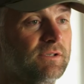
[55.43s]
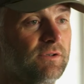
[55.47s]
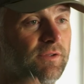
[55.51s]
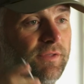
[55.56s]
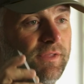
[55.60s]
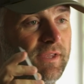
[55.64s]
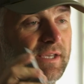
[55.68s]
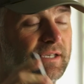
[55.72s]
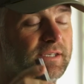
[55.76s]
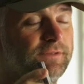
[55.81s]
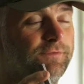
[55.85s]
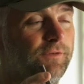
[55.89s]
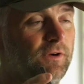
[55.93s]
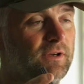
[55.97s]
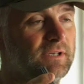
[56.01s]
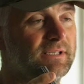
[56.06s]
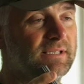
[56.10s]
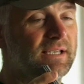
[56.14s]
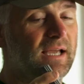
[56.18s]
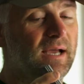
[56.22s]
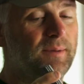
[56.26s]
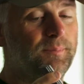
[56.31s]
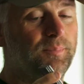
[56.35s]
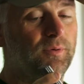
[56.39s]
So this, for
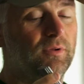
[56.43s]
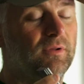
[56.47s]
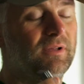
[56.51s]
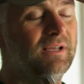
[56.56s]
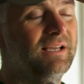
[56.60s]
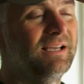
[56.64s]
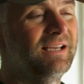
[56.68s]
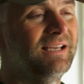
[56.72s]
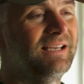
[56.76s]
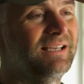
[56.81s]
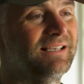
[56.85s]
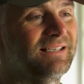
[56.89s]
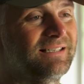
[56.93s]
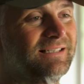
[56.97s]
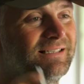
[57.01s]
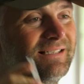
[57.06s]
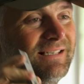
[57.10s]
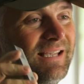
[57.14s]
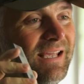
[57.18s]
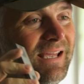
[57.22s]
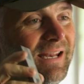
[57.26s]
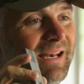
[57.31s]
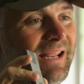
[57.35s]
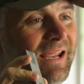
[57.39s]
example, is
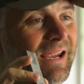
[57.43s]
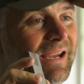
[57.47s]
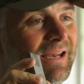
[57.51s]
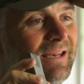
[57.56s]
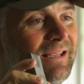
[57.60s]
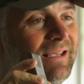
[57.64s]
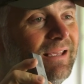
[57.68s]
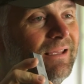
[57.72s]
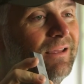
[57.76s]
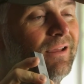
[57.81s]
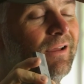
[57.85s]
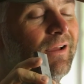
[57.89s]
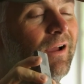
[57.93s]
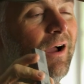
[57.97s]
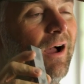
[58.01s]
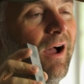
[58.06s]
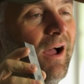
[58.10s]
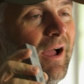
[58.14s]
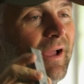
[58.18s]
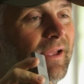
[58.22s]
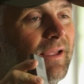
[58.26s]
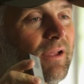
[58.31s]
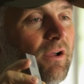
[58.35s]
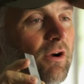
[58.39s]
1080
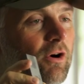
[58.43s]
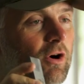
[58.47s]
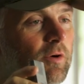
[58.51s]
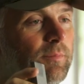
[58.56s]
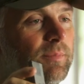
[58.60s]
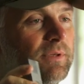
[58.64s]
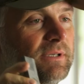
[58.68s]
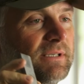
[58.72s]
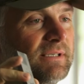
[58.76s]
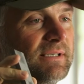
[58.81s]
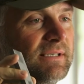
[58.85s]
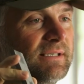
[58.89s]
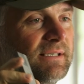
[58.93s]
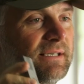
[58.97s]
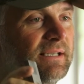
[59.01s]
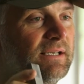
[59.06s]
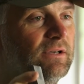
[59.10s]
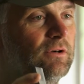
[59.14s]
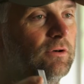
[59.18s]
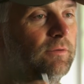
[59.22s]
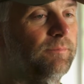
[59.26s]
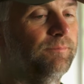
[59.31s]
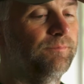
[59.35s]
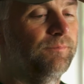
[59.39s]
high carbon
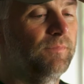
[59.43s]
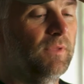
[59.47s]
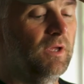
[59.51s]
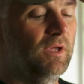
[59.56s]
steel.